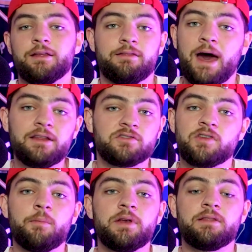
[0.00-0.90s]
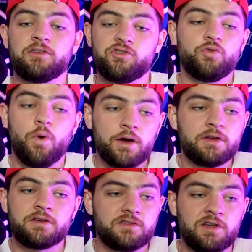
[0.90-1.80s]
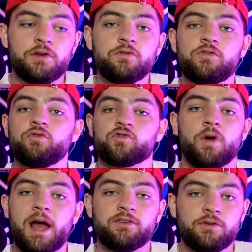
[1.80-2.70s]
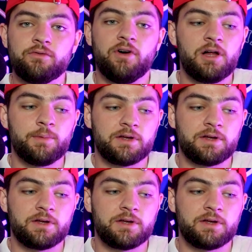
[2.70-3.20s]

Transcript: that is somebody that you want to continue to try to develop,